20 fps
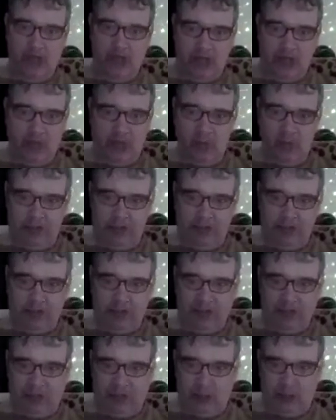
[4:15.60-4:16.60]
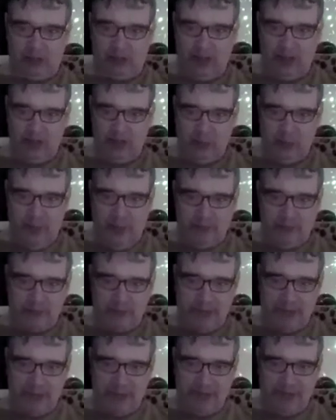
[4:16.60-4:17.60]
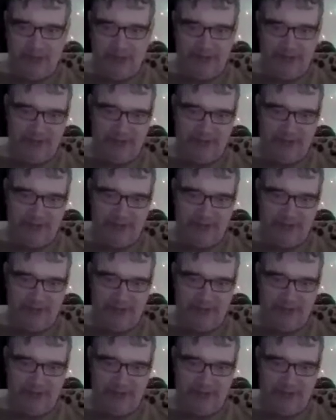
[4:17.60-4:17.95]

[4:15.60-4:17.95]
Conan, Conan, Conan, Conan Whopper.